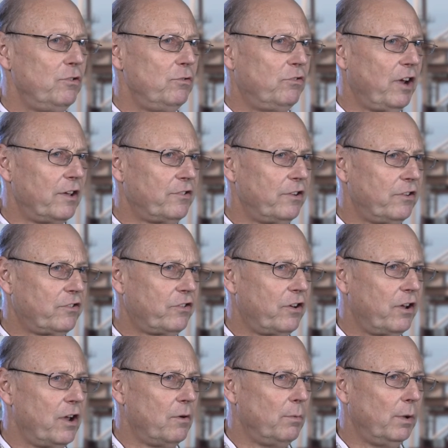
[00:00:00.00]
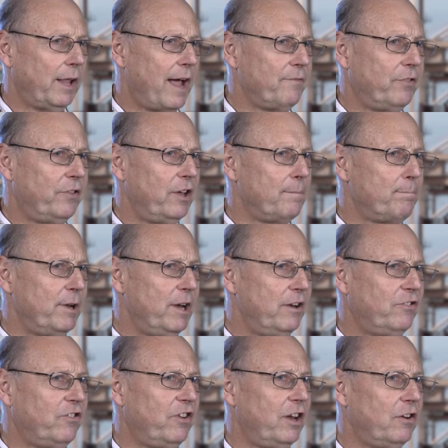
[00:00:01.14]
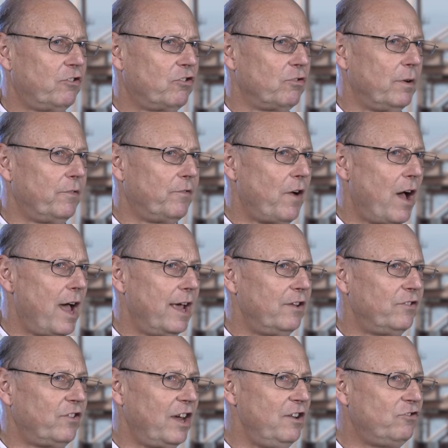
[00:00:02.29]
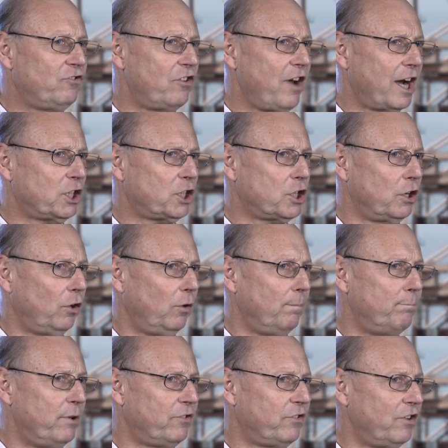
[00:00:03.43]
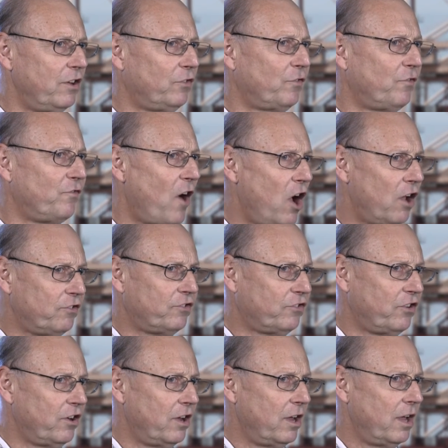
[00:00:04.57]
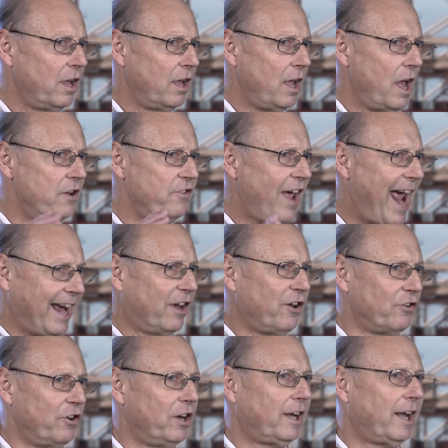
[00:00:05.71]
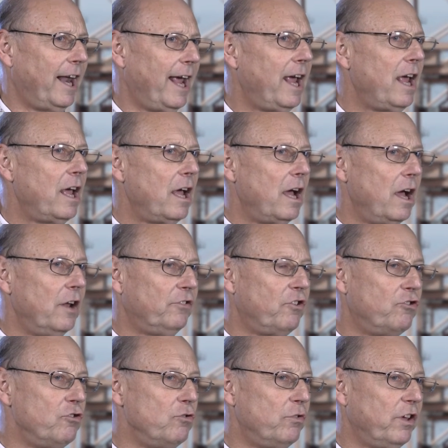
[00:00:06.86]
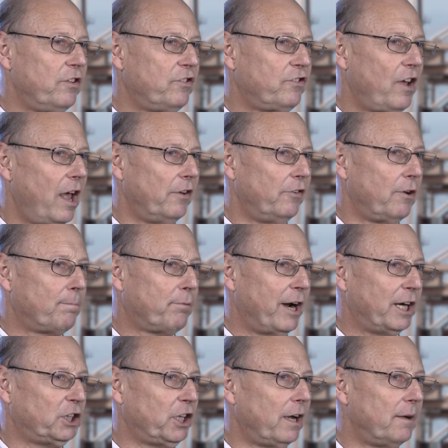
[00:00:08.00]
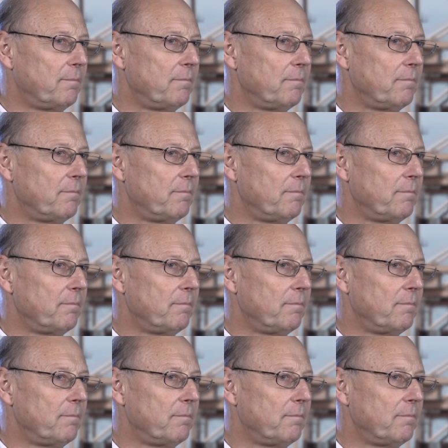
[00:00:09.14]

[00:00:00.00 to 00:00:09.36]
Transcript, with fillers: who does it will have the ability to advise international business fast and accurately and to do this under pressure.